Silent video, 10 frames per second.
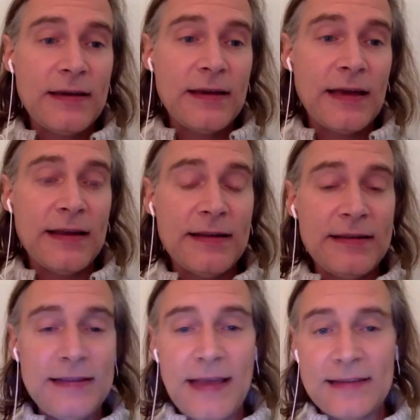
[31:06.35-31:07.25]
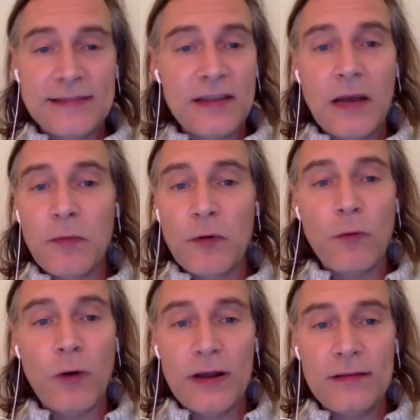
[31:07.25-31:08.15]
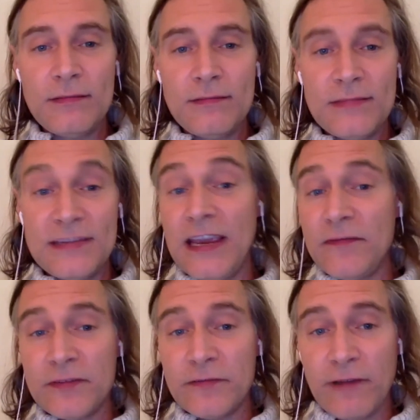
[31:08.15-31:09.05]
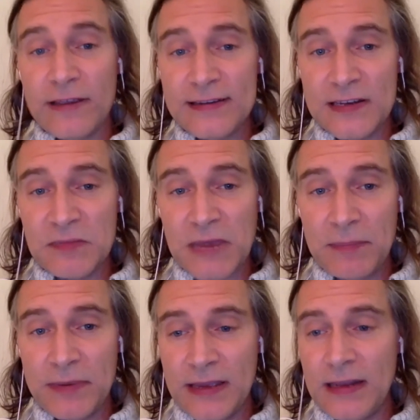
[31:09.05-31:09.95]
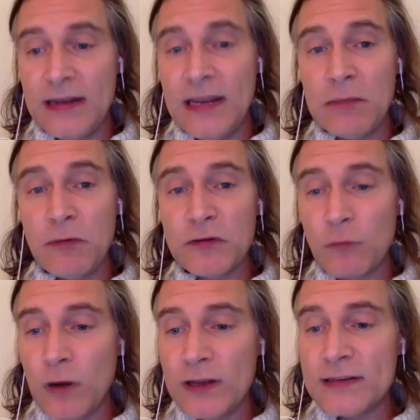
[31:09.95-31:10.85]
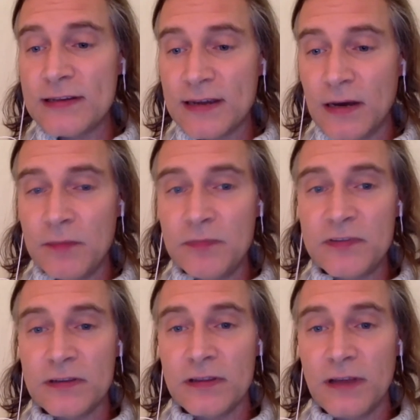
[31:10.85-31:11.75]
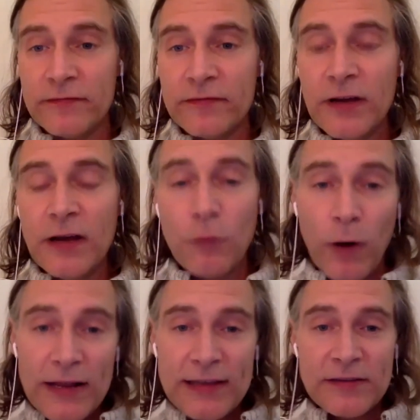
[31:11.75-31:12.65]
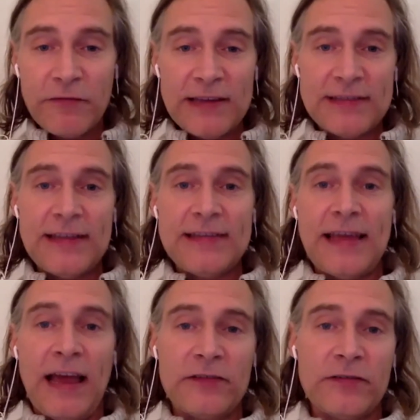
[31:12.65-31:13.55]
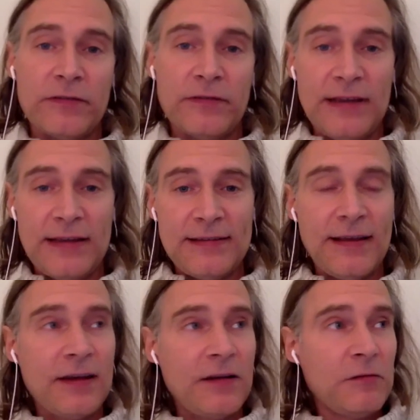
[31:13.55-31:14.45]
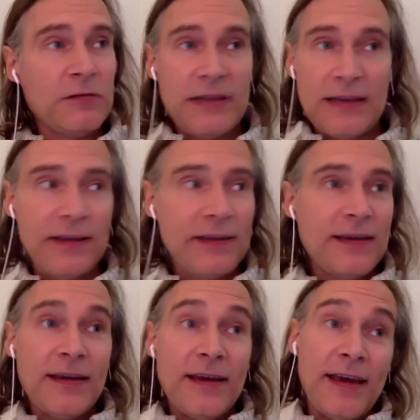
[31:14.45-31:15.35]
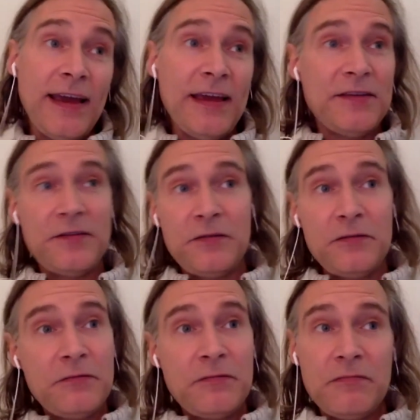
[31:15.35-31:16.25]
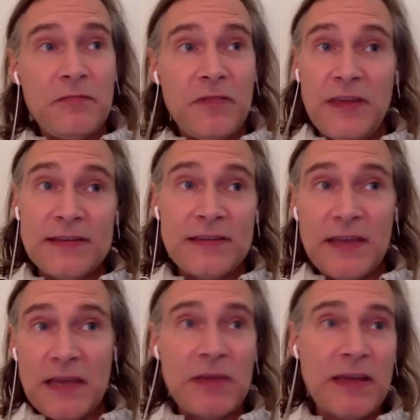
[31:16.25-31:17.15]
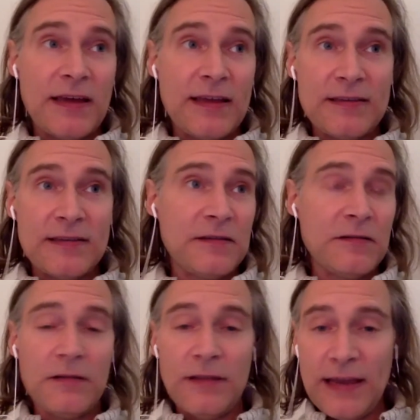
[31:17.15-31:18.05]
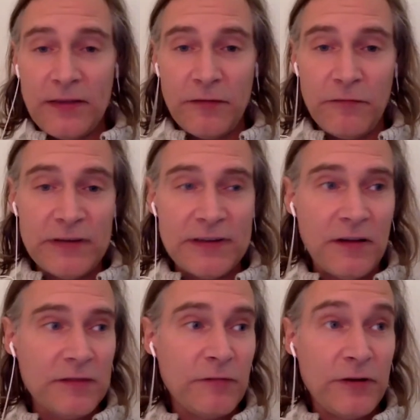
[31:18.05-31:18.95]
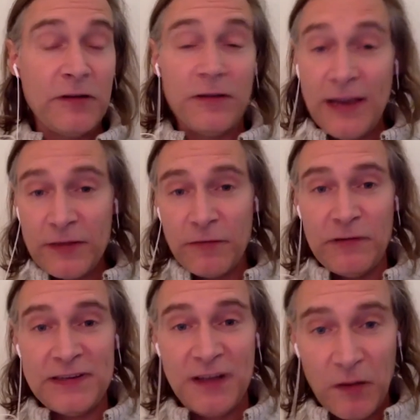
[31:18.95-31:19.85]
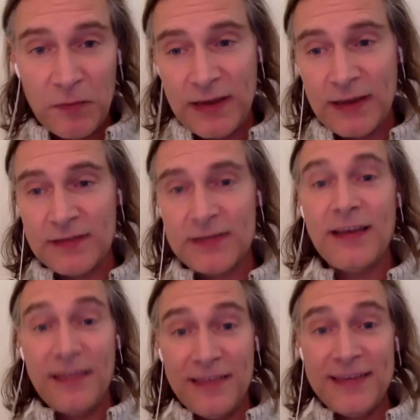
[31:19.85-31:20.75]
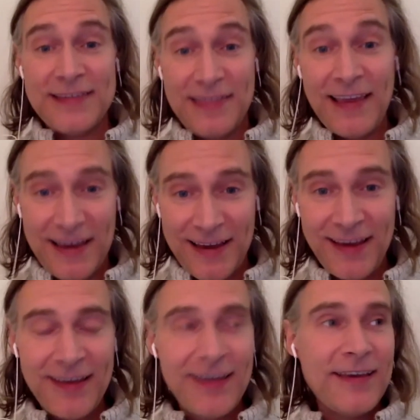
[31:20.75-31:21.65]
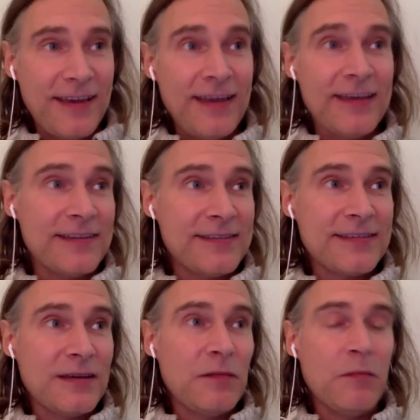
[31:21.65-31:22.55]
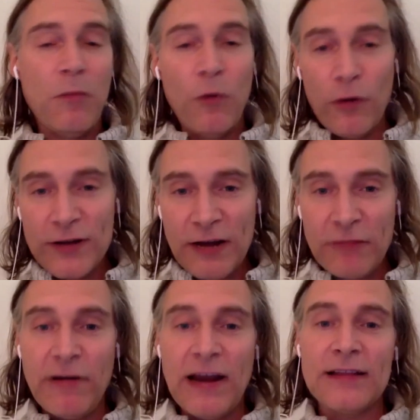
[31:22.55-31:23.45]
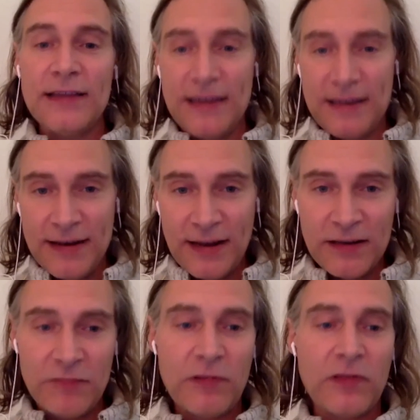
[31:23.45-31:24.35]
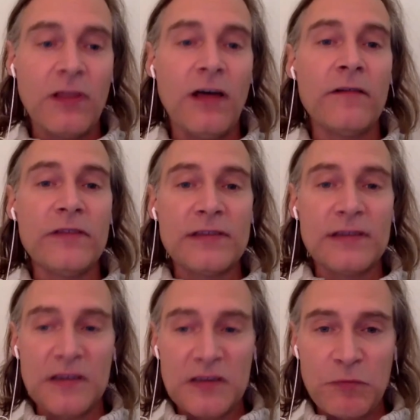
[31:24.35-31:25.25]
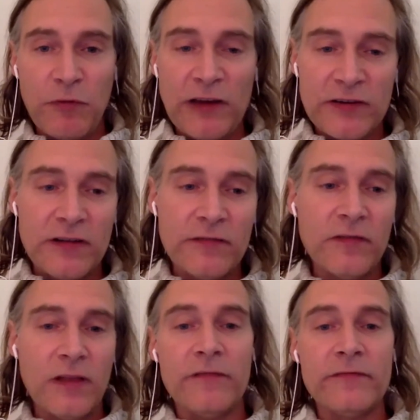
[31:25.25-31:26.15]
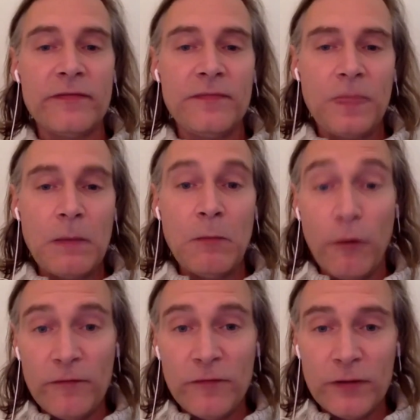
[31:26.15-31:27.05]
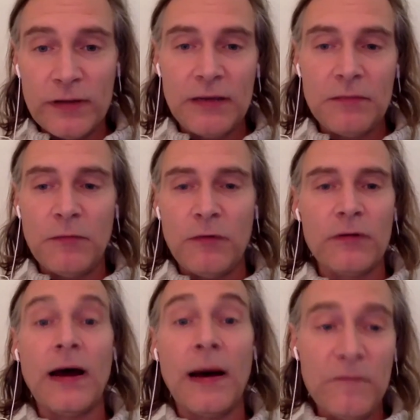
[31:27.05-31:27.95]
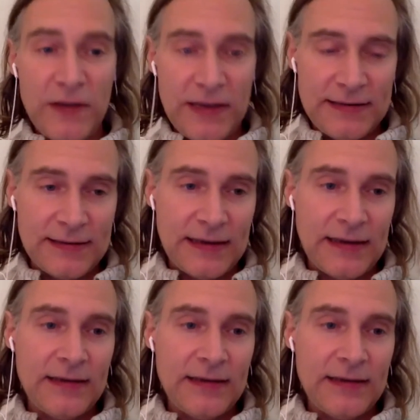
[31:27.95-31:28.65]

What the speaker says: And indeed, that's the number one gift of resonance mapping. It enables one to come to love. What is the resonance actually? It's not only, hey, do this thing because you'll like the result. Well, you'll like the result because this thing is more directly connected with love, is an expression of love, more fully, more obviously.